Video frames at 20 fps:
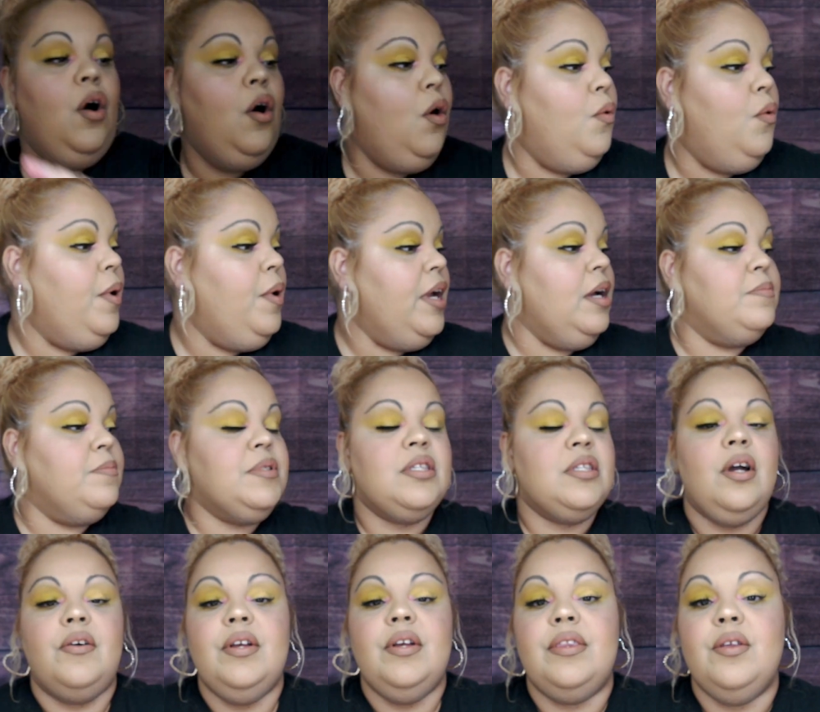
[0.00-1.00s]
oh wait, I'm
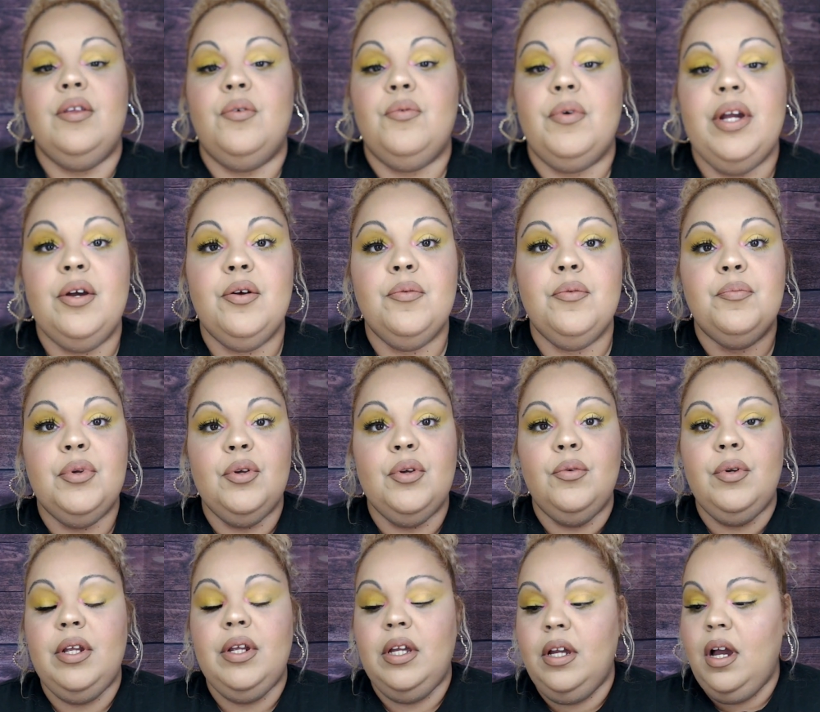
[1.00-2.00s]
sorry, the Rare
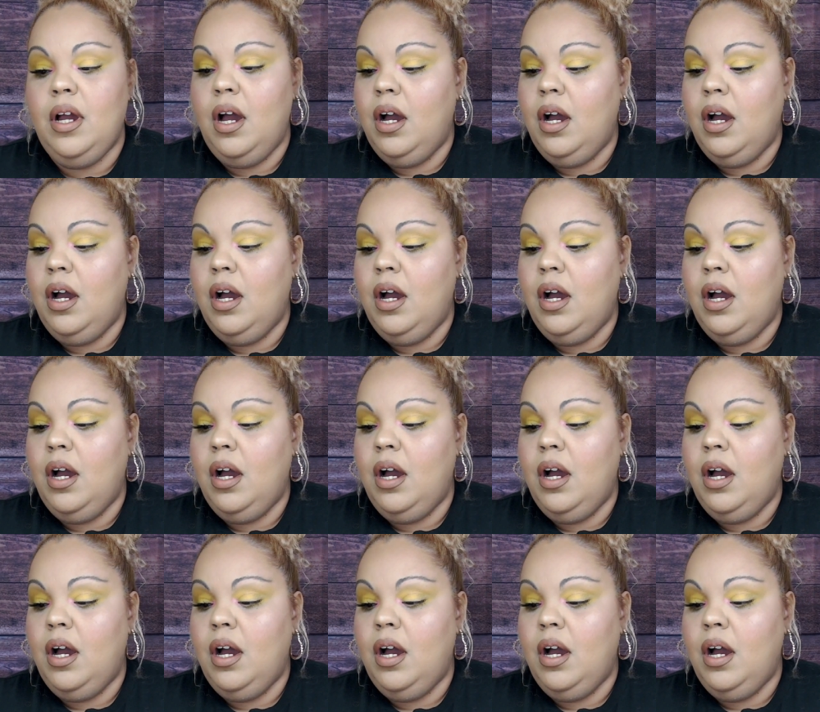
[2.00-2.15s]
Beauty